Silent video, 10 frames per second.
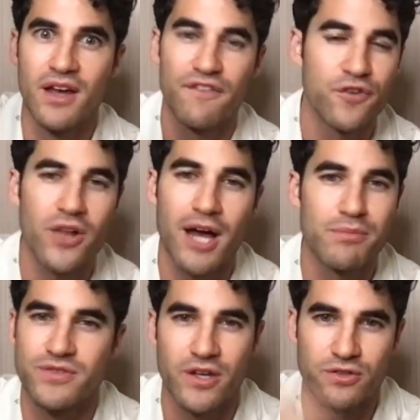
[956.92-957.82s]
a full
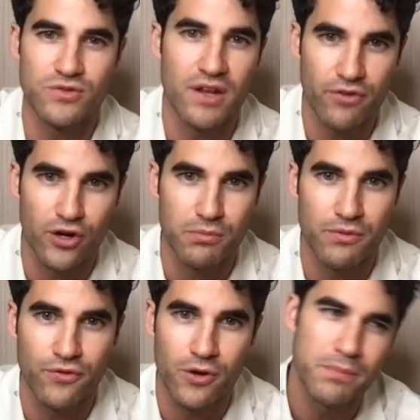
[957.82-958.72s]
album of songs you never heard
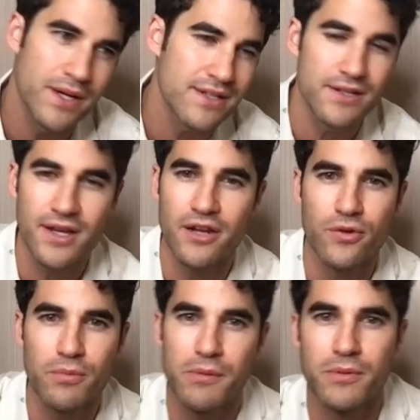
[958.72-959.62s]
before. But you got to
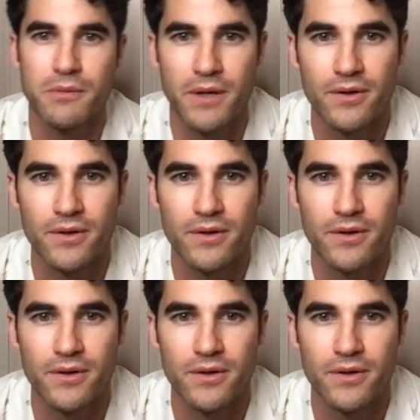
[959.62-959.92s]
throw people a